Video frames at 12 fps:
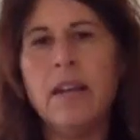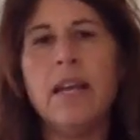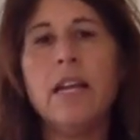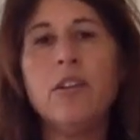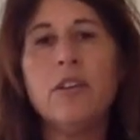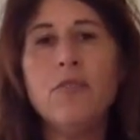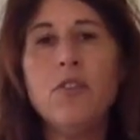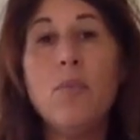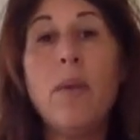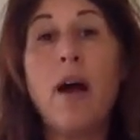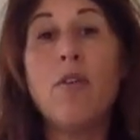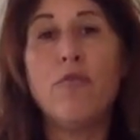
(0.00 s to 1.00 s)
It'll give you
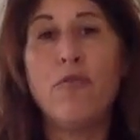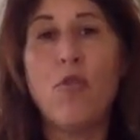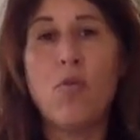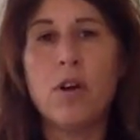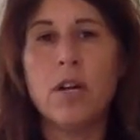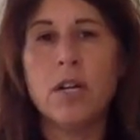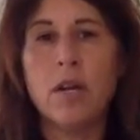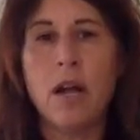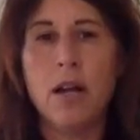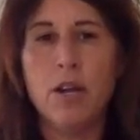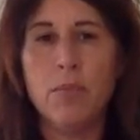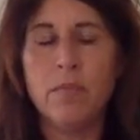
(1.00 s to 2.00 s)
about
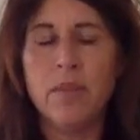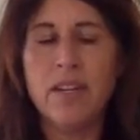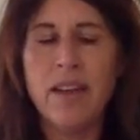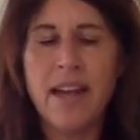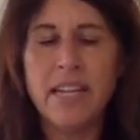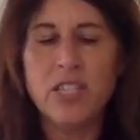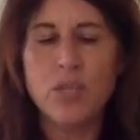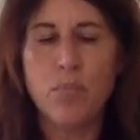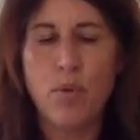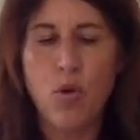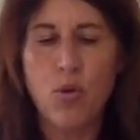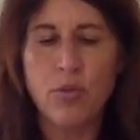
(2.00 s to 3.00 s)
4 nice
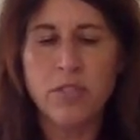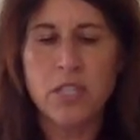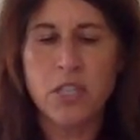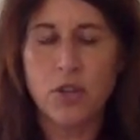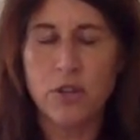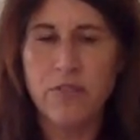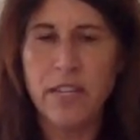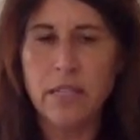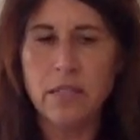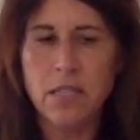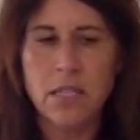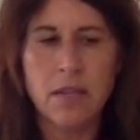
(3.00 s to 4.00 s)
bowl
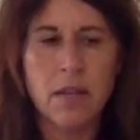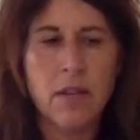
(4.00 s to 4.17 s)
servings